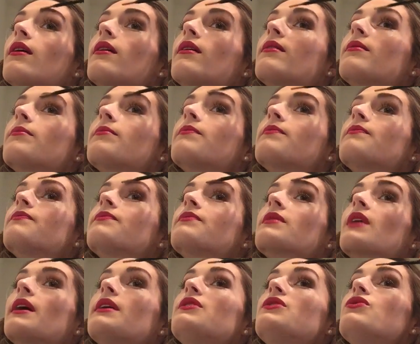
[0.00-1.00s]

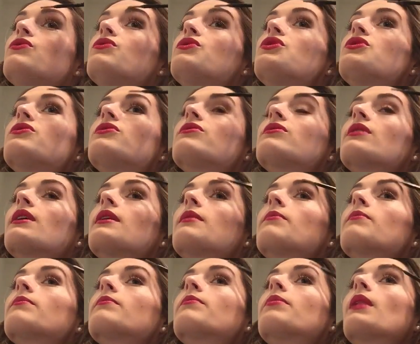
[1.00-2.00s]
I do
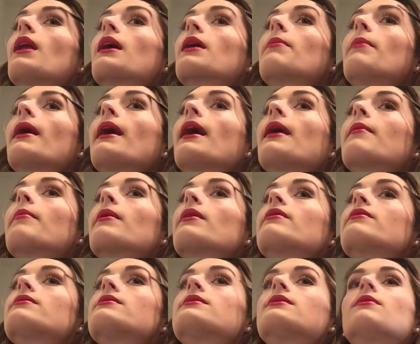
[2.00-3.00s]
like pluck my
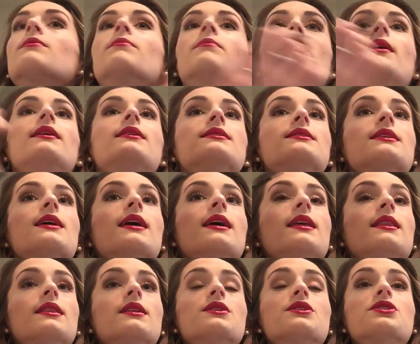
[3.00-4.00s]
eyebrows to
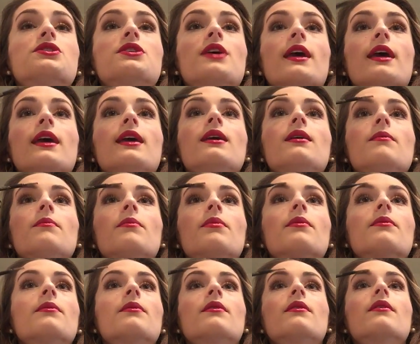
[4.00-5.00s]
maintain the shape.
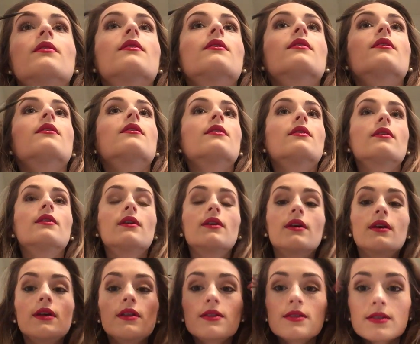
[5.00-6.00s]

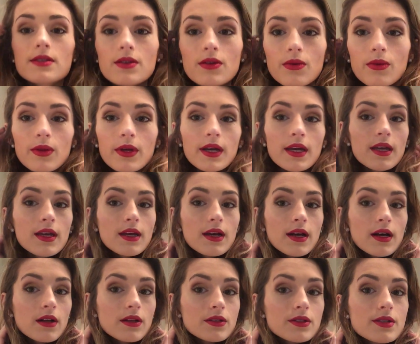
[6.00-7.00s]
And so like
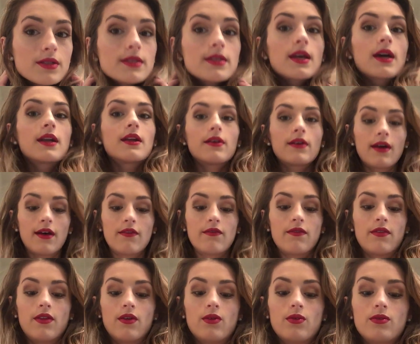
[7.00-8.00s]
I'll just kind of
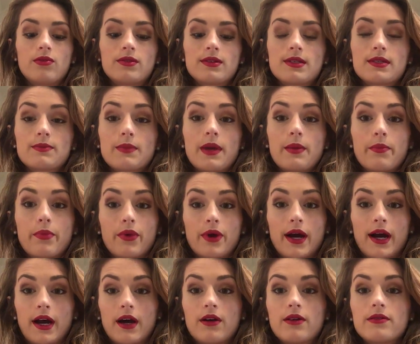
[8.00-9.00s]
have those as my
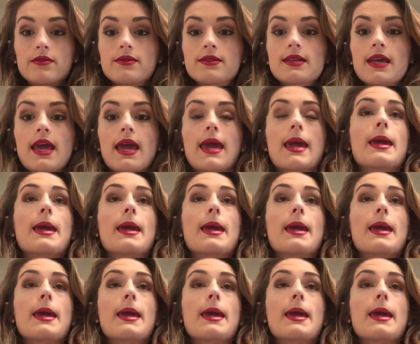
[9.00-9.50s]
brows.